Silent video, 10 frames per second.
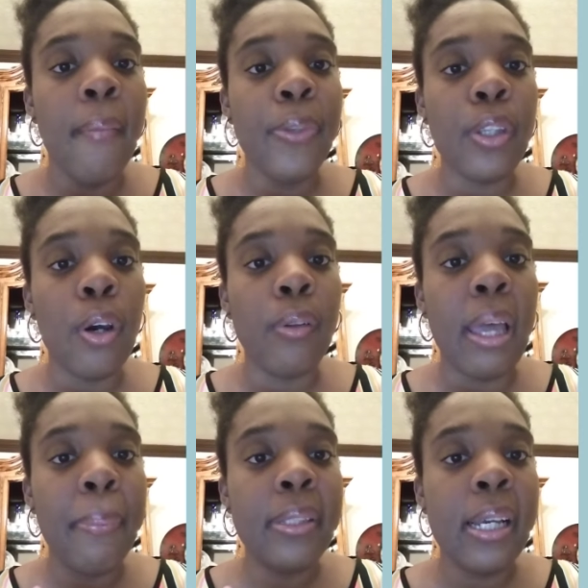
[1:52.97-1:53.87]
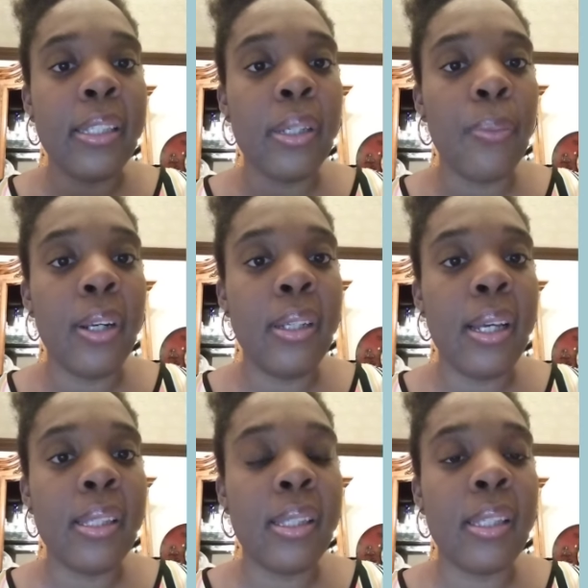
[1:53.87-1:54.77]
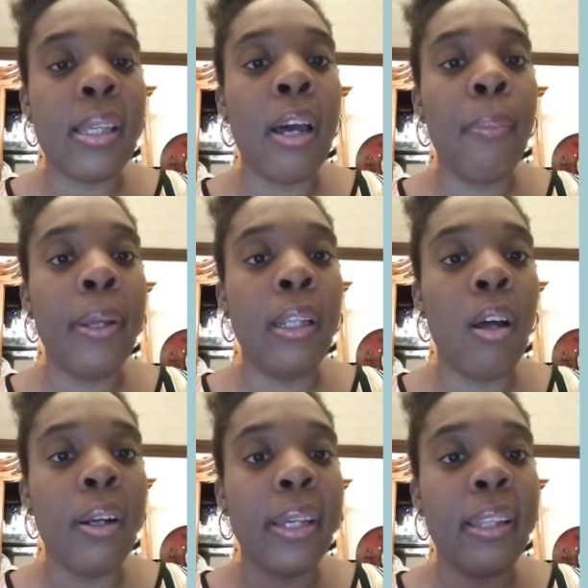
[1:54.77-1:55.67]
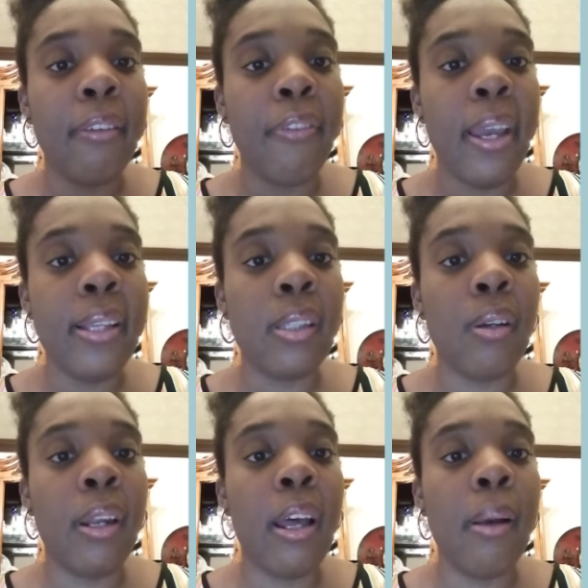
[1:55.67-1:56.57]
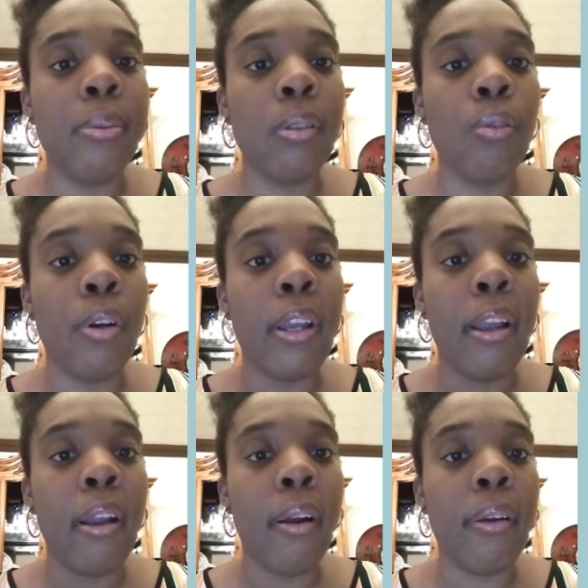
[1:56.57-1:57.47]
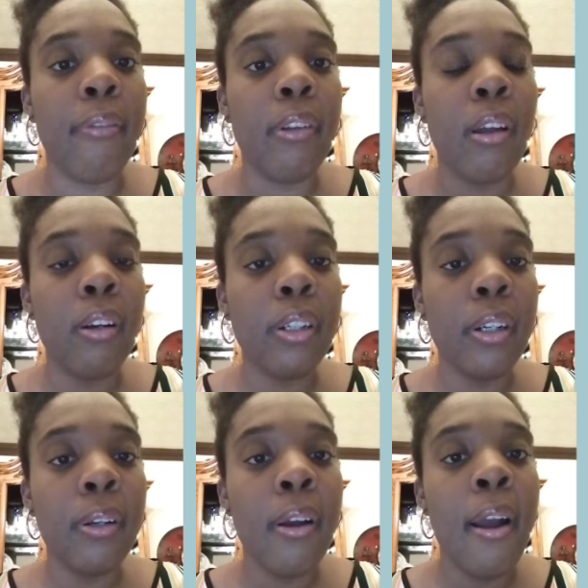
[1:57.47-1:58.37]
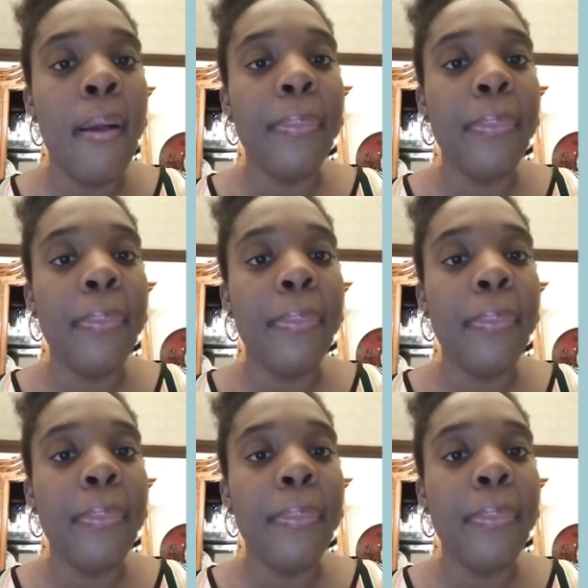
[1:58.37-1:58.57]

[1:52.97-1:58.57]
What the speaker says: So that potassium, what it does is help elongate the phase, so it helps grow your hair even longer.